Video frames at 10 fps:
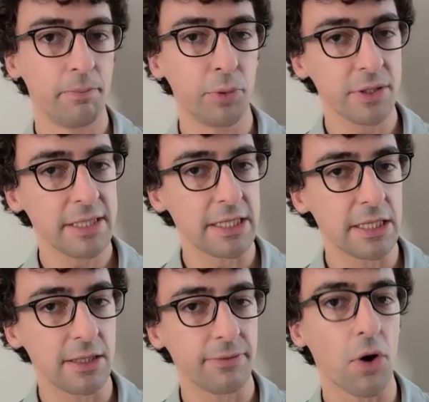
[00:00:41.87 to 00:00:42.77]

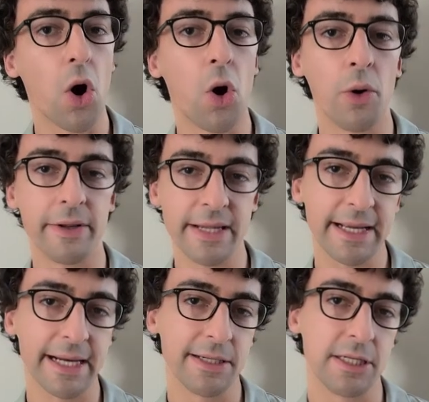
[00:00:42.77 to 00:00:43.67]
positive or
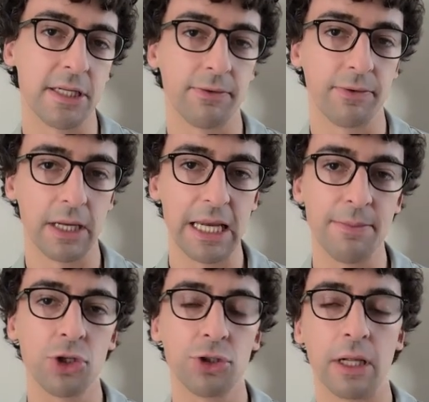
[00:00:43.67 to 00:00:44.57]
negative
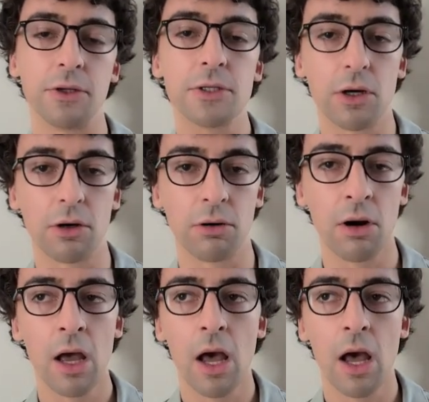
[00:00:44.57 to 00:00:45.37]
emotional score